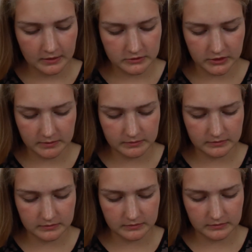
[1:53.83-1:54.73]
So
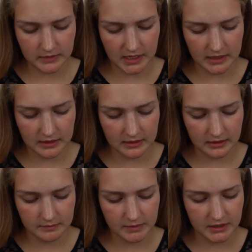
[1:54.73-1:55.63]

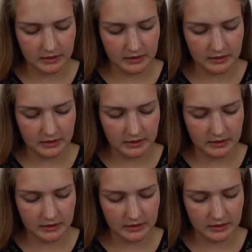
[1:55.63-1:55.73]
I mean,